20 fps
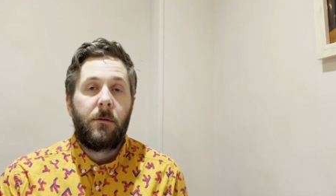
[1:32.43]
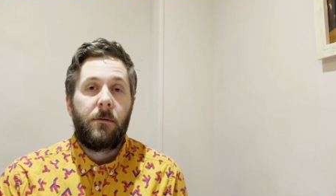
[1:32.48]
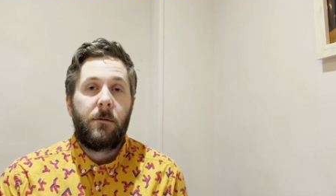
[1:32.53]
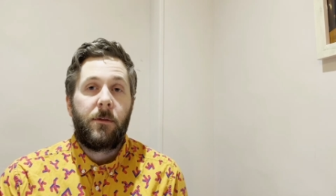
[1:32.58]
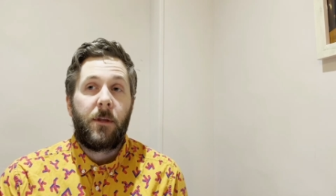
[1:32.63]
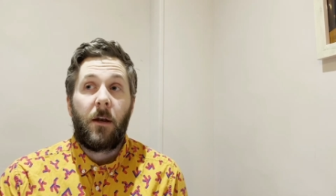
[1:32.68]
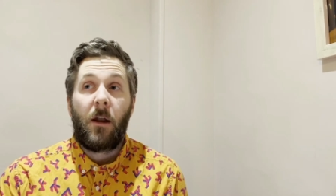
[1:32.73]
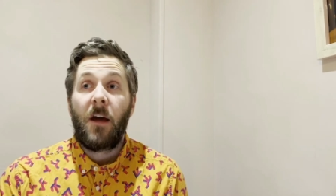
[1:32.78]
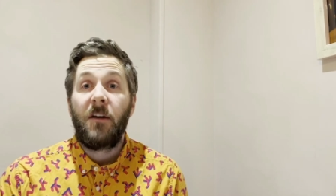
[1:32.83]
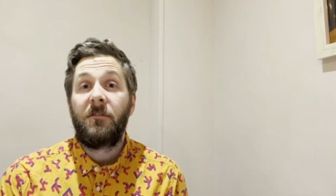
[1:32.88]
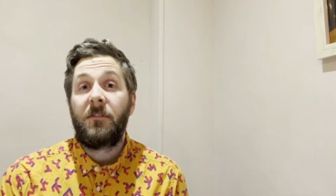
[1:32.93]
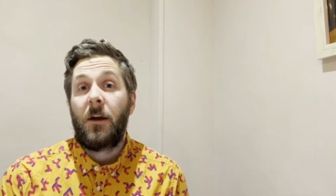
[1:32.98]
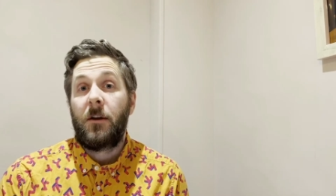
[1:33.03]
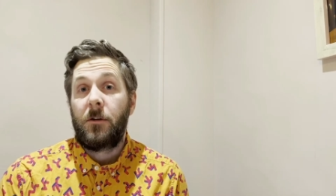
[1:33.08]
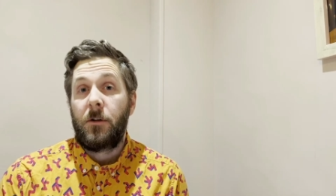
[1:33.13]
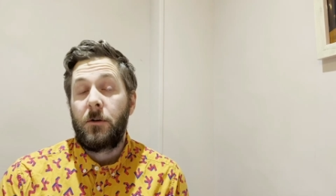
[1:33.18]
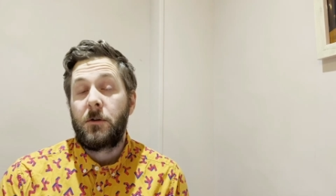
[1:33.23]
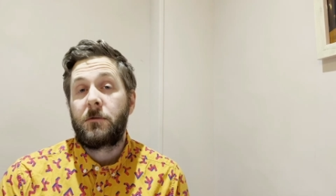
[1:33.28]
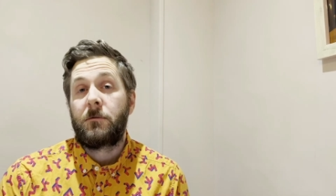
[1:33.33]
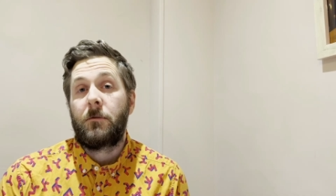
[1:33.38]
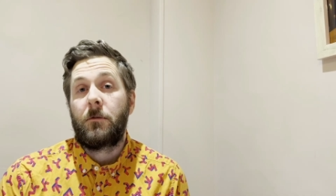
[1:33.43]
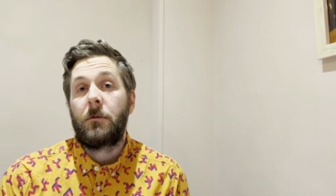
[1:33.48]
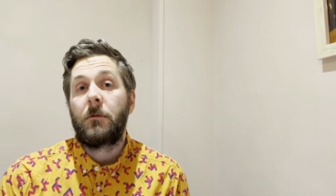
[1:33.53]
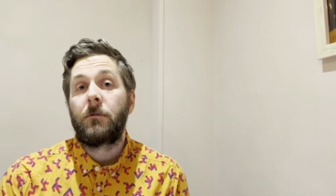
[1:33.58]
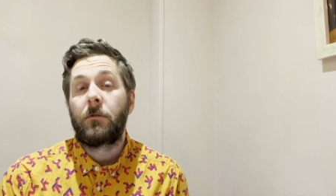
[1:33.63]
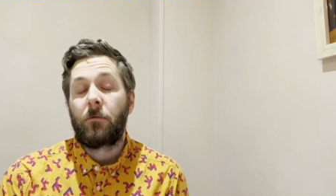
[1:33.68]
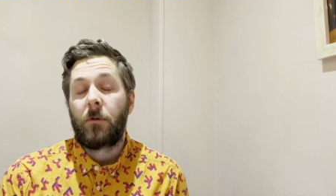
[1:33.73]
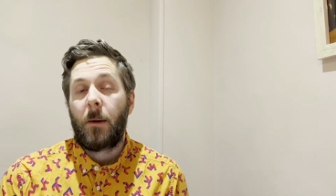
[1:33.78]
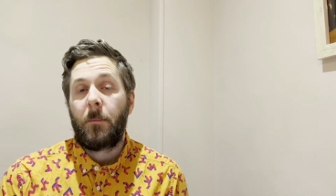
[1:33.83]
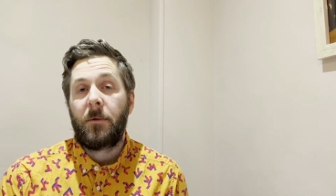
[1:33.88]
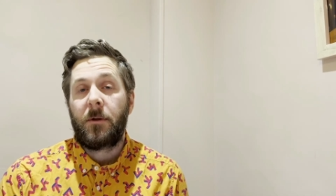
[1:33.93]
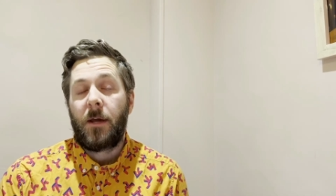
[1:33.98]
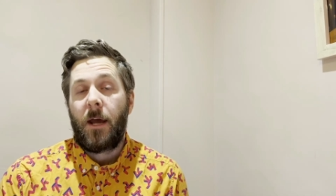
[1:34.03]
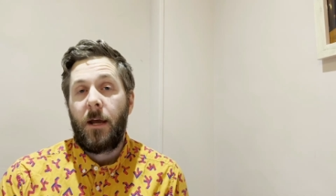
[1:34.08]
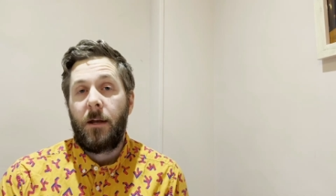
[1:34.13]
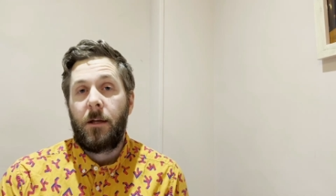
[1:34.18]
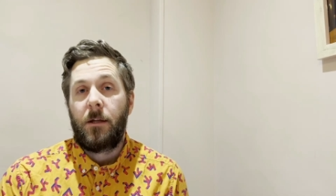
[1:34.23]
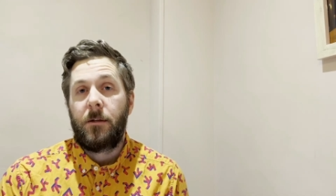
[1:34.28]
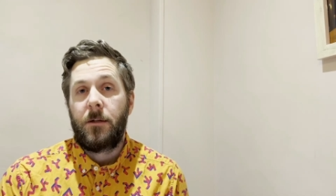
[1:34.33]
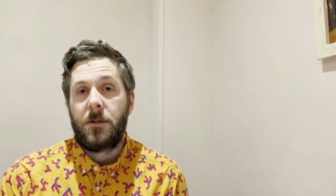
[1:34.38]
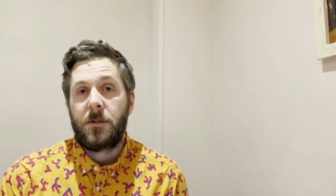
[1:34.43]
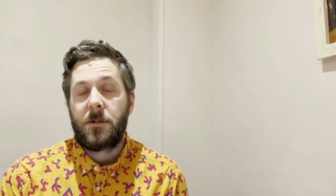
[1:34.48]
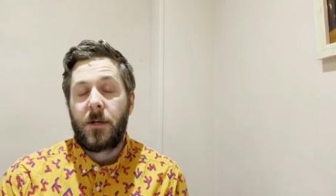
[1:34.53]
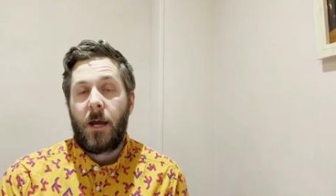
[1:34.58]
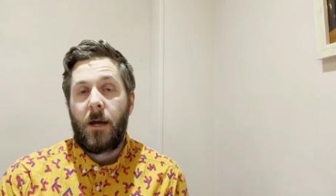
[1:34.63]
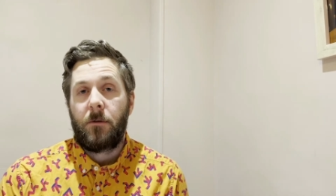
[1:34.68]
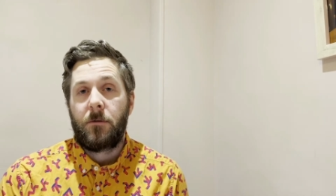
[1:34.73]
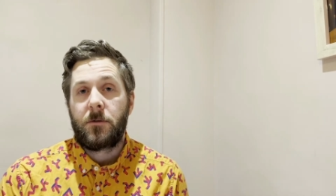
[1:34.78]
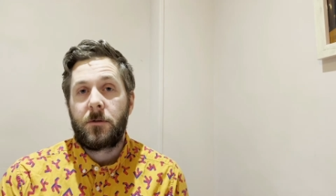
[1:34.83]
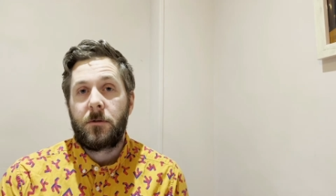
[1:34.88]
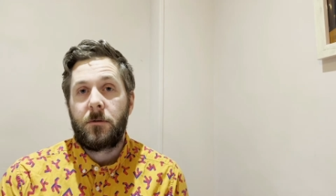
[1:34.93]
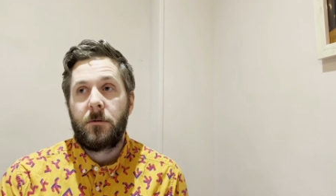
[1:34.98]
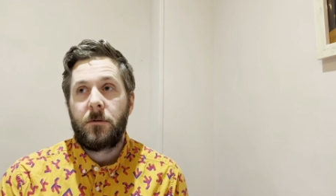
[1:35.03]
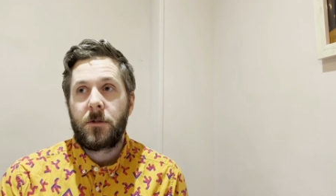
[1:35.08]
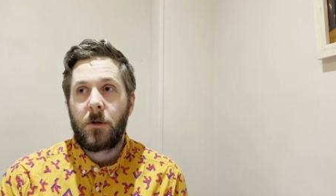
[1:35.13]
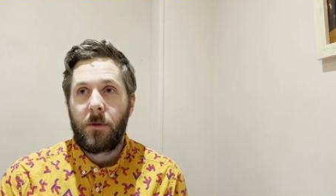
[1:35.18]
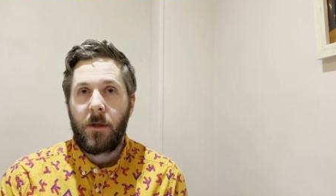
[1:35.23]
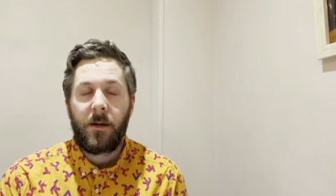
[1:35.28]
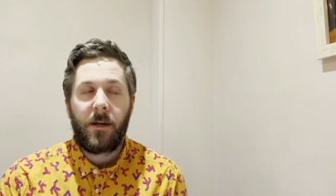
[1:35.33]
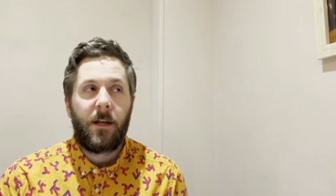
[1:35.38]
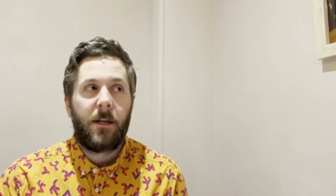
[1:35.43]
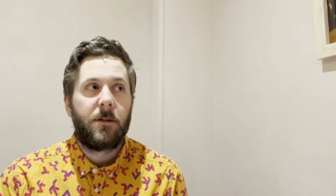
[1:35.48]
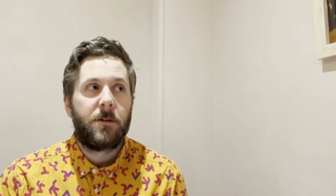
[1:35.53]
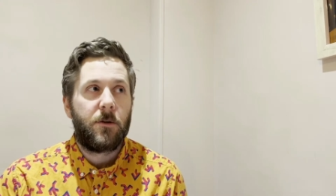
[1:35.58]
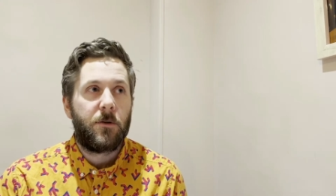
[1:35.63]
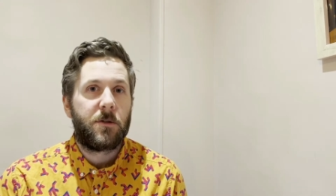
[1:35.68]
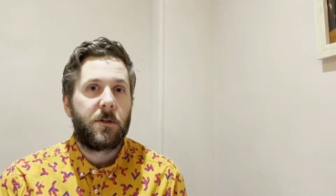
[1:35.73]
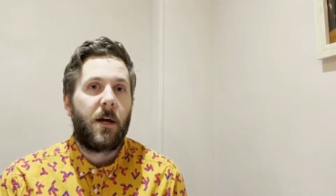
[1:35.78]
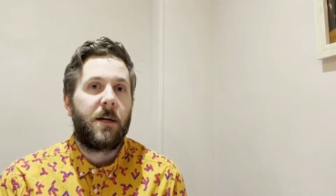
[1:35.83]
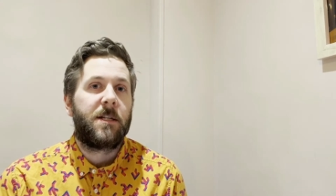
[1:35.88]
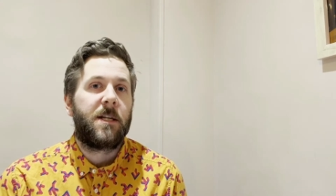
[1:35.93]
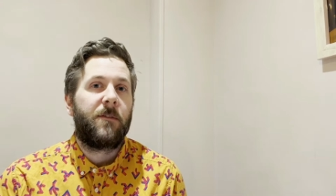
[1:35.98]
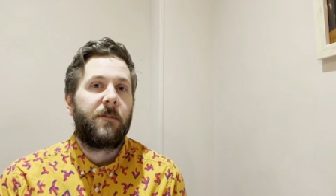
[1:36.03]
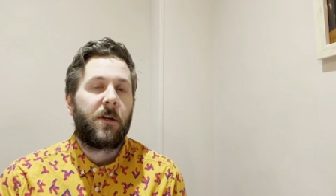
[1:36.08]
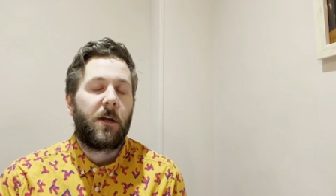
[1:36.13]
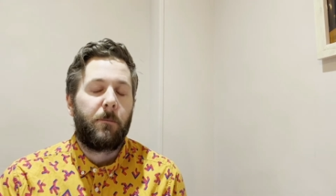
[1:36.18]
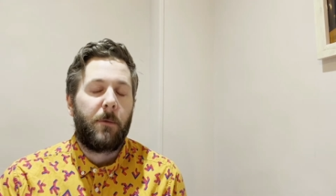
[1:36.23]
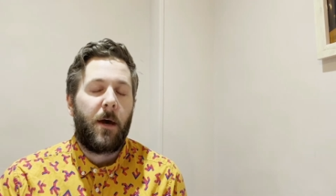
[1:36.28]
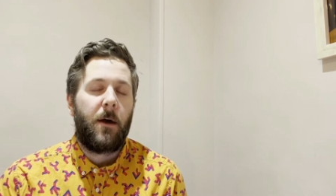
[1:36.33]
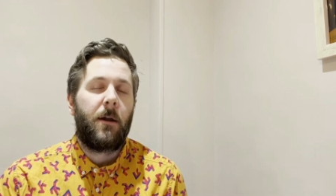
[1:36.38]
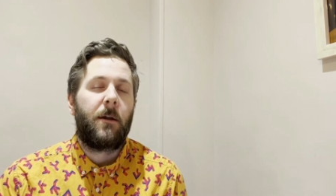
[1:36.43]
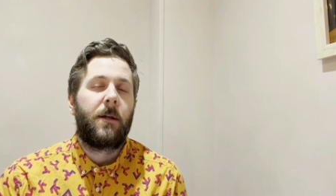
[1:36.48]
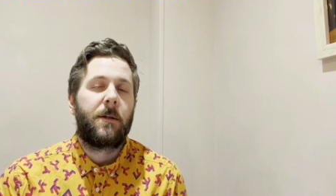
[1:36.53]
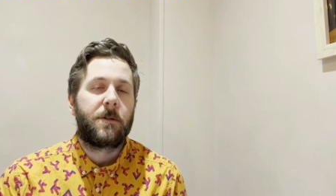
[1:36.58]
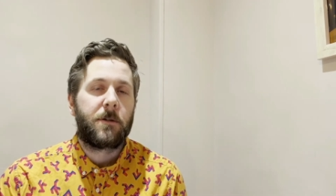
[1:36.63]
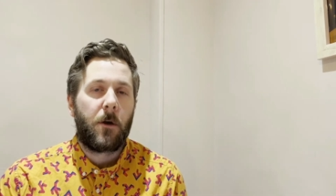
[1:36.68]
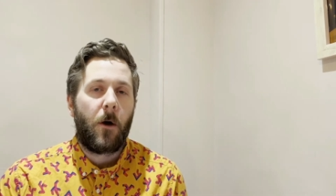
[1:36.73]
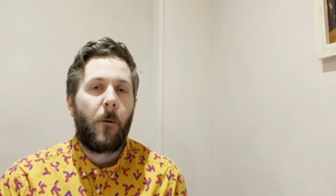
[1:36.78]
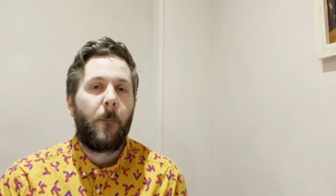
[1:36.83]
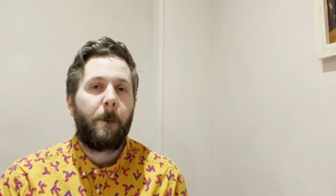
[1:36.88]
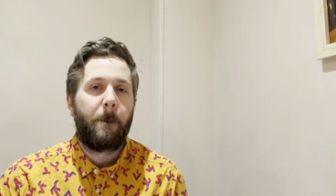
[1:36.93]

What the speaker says: that I found useful for replicating these sounds. So without getting too scientific about it, let's go.